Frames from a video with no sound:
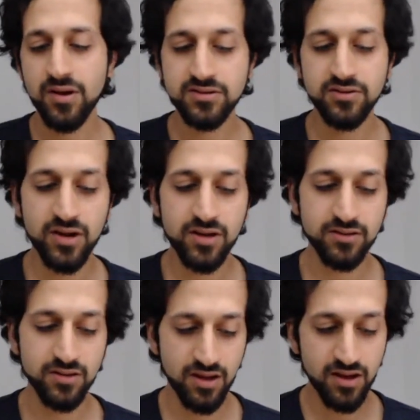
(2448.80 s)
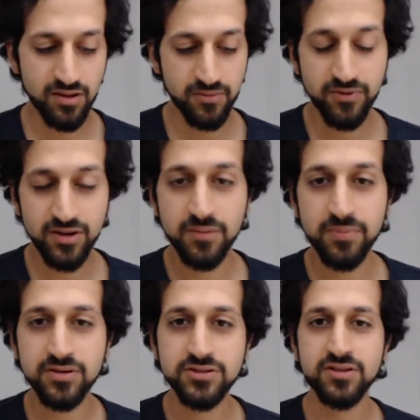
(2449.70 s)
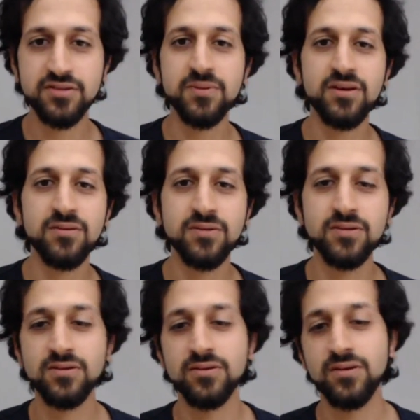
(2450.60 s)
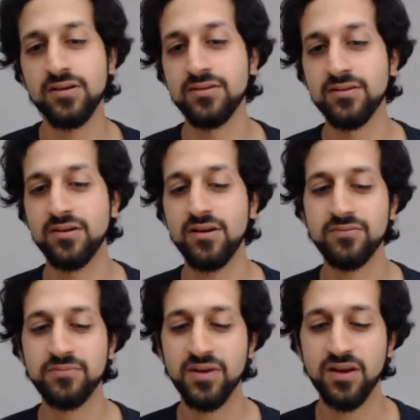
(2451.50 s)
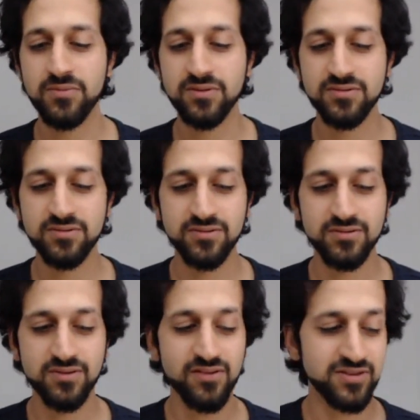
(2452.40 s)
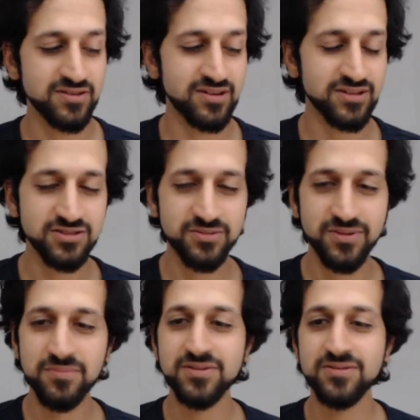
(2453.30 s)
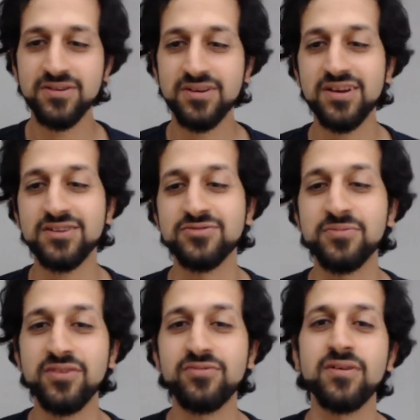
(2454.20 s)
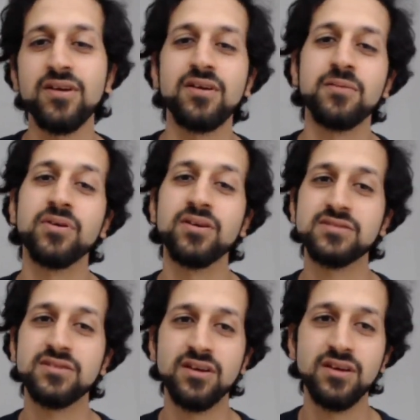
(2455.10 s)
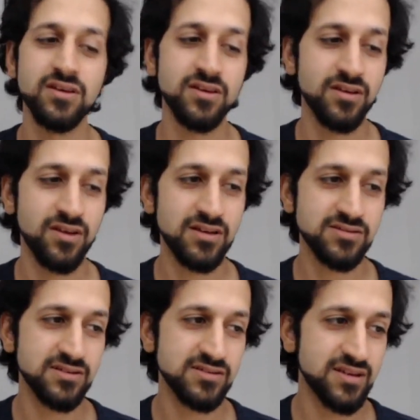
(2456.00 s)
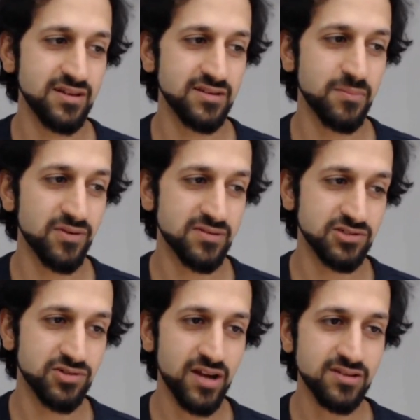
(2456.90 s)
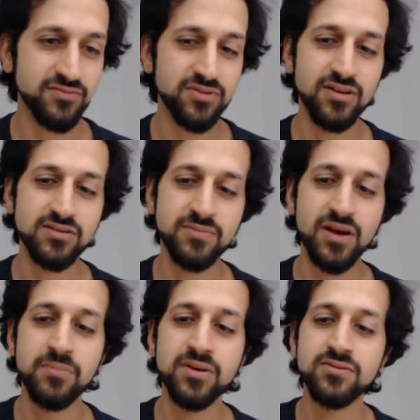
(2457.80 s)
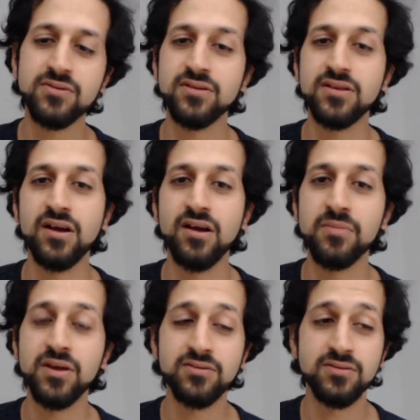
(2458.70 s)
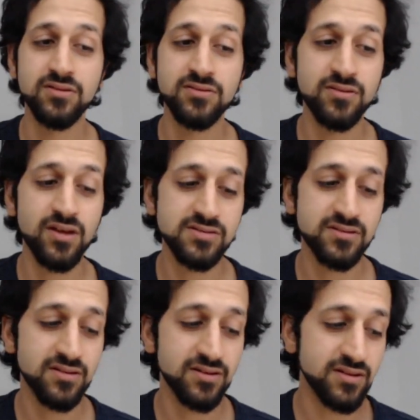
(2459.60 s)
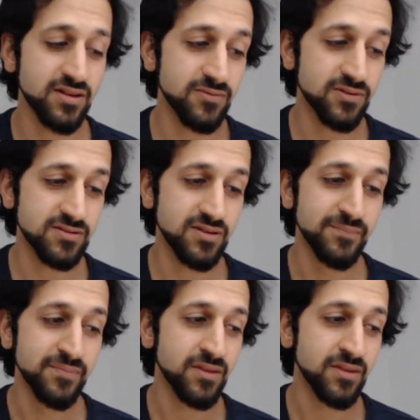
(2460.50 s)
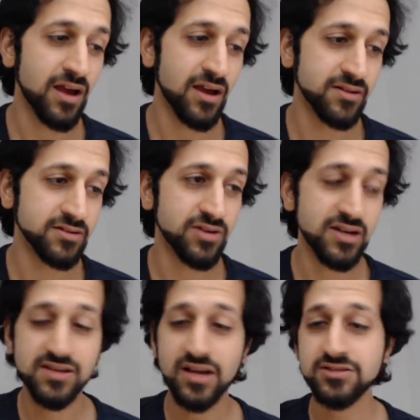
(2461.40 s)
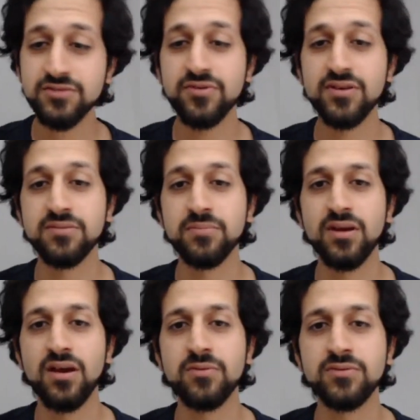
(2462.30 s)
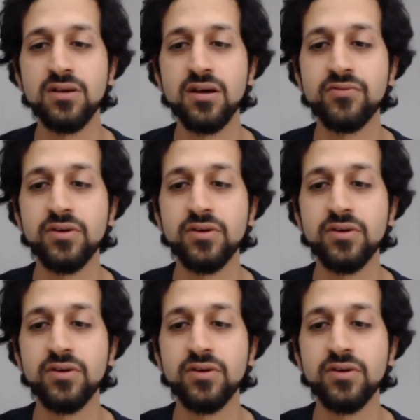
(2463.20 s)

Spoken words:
But it's great. Really appreciate speaking with you and kind of being able to have a discussion about Bitcoin Cash. For me personally, as I said, the most attractive things about Bitcoin that got me into it in 2013 was the transaction fees and being able to kind of